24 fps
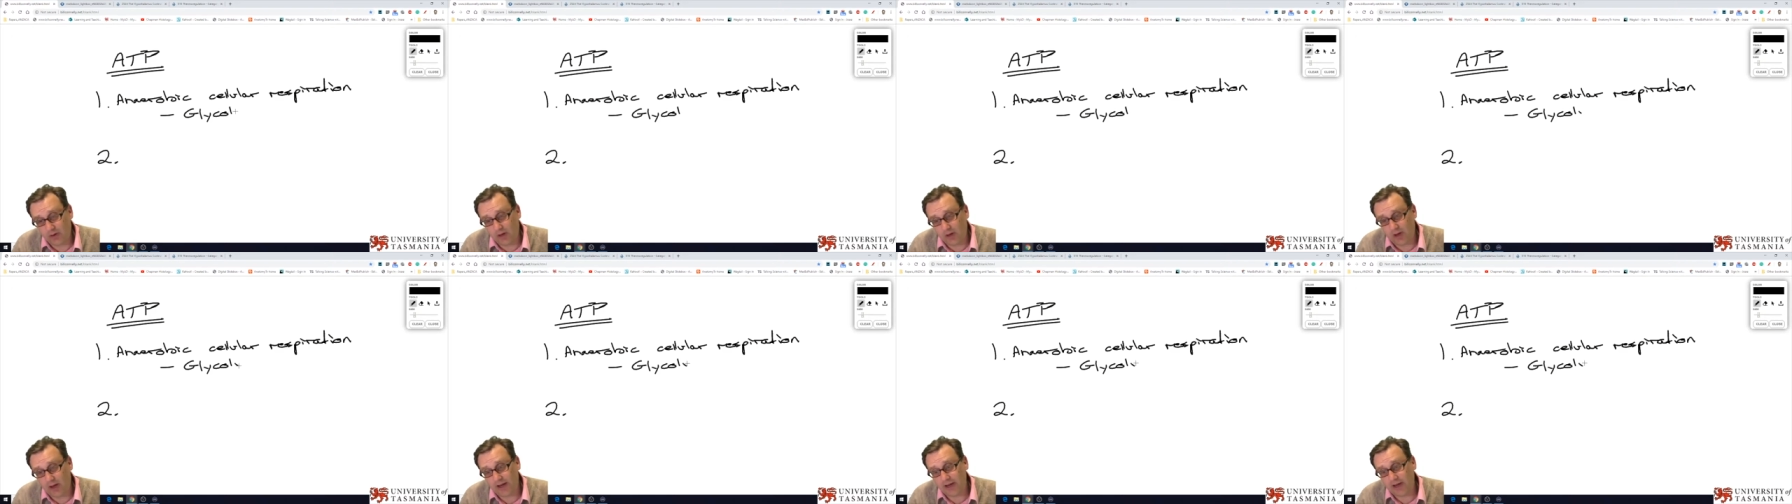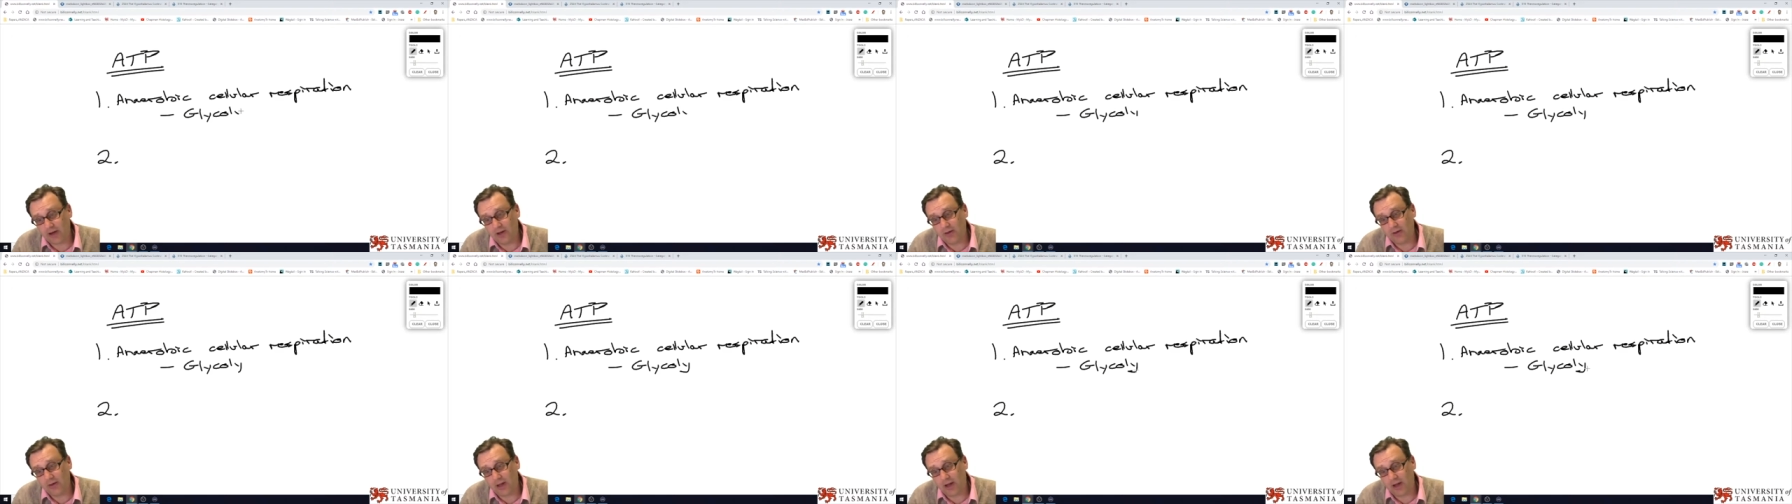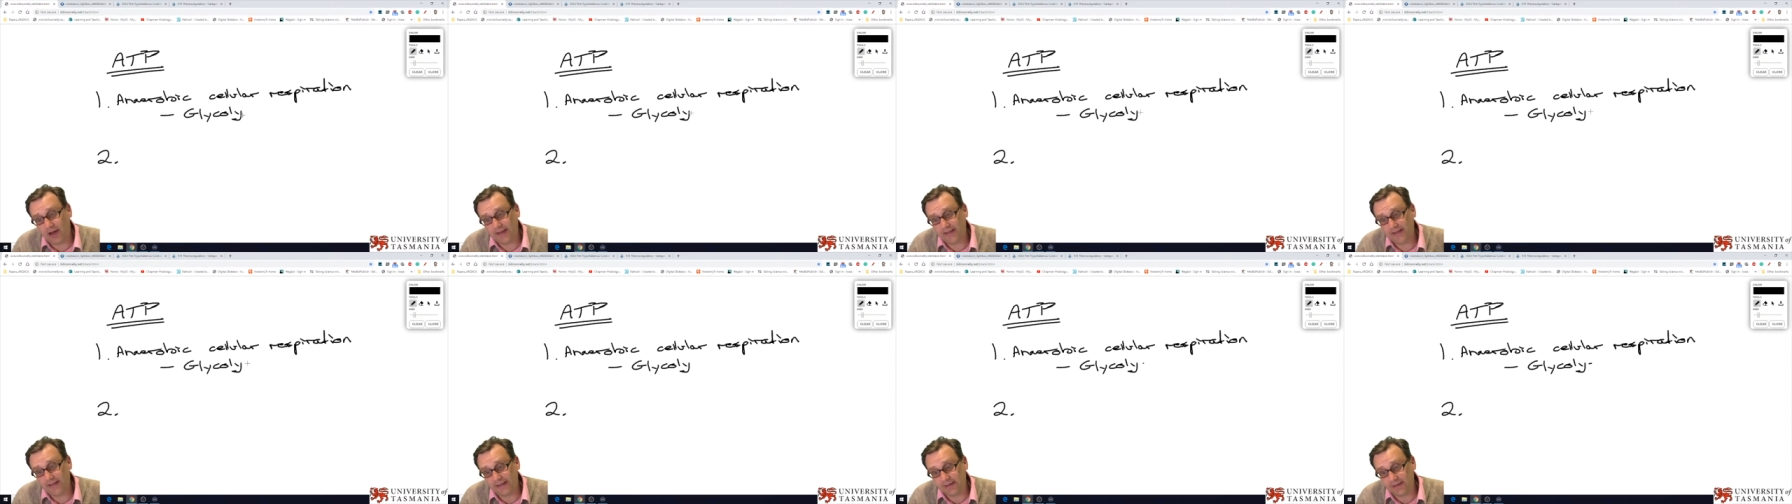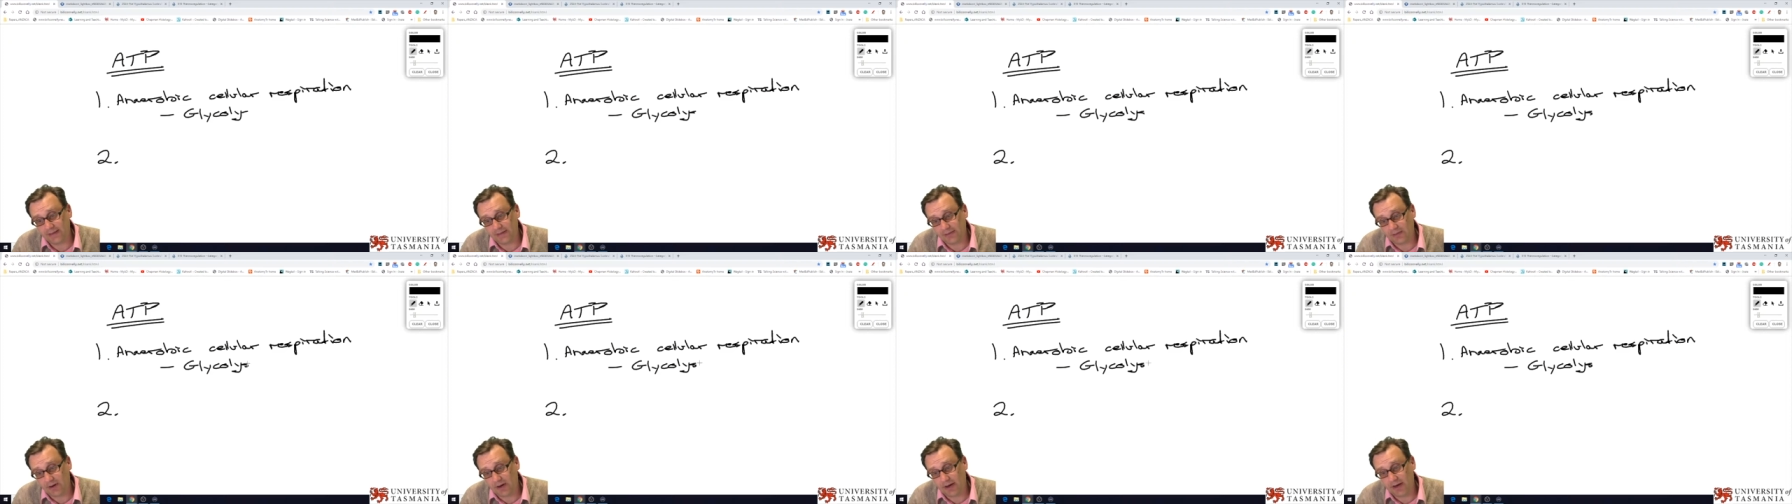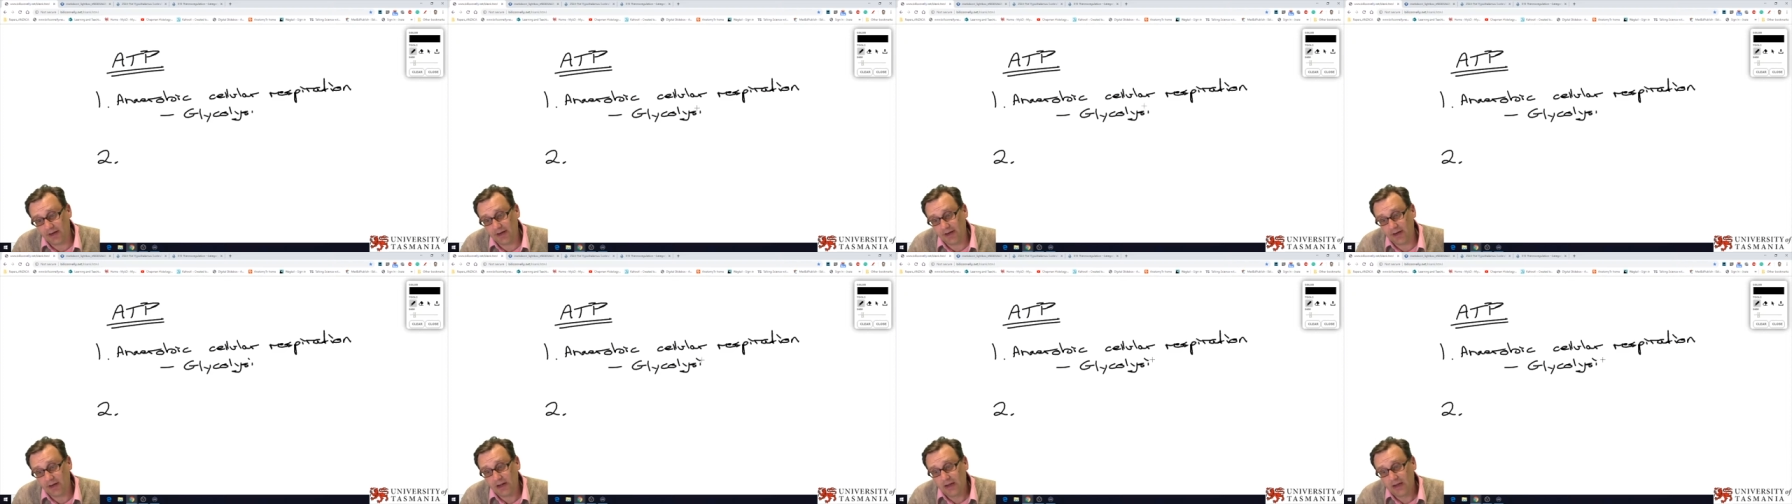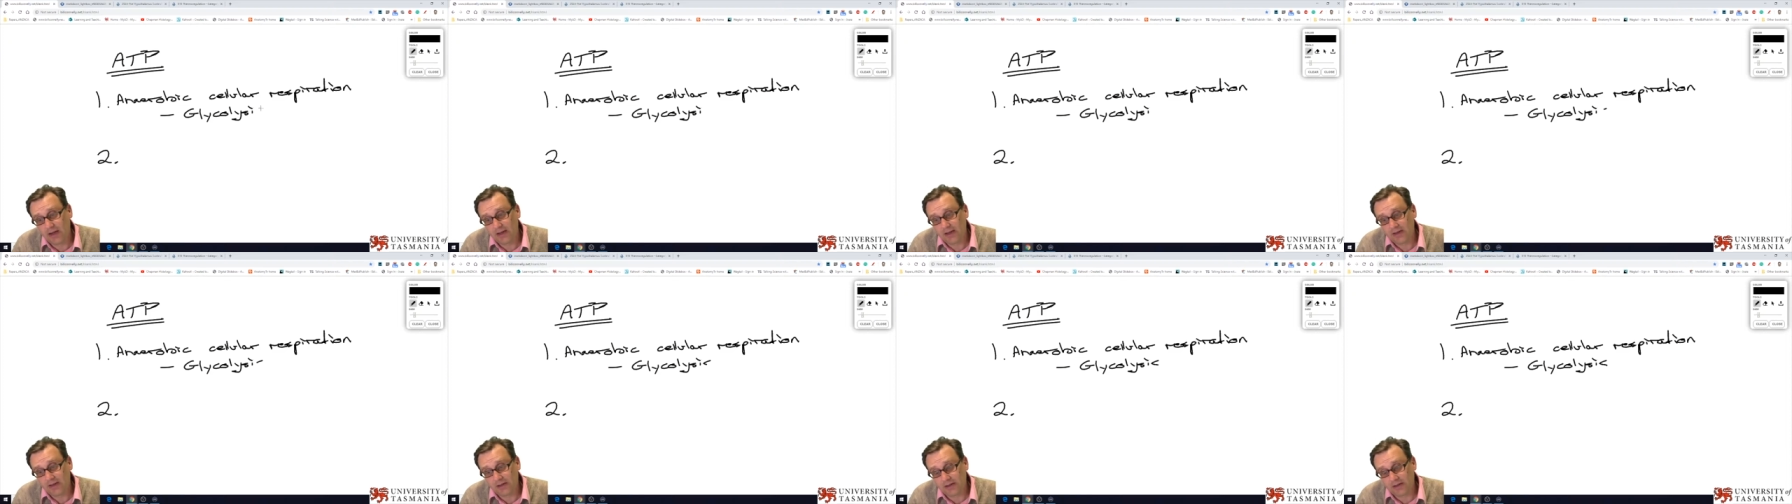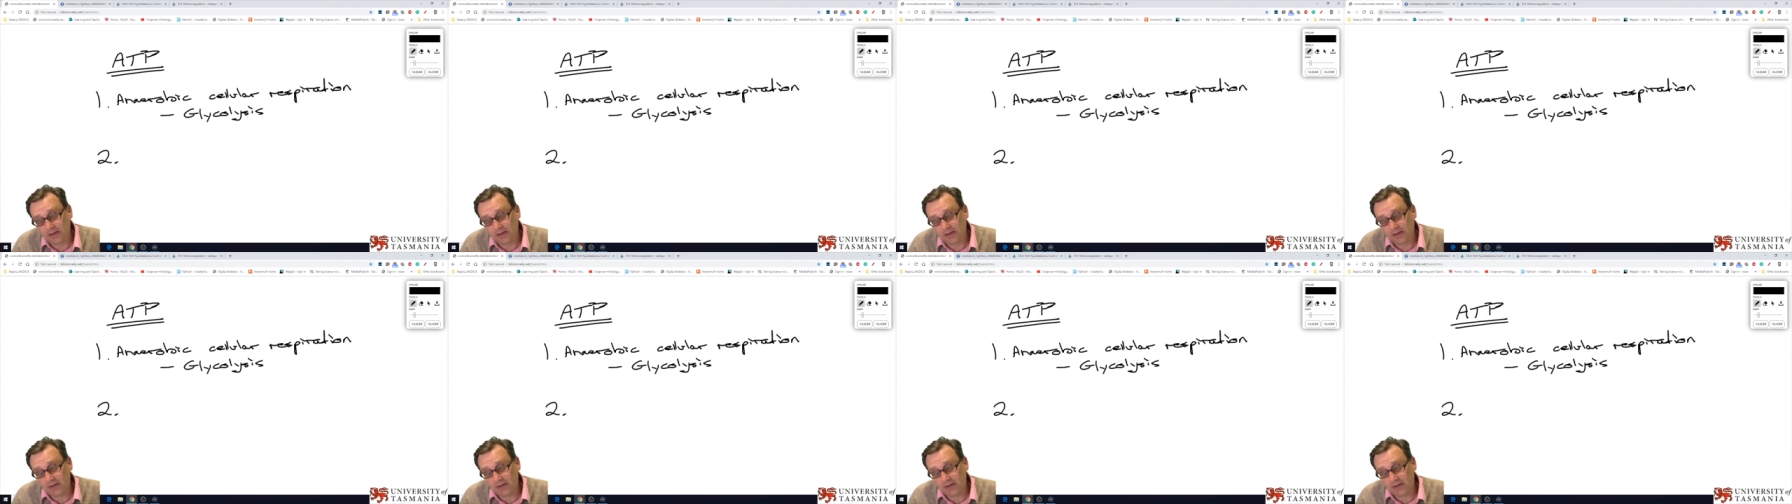or glycolysis, right?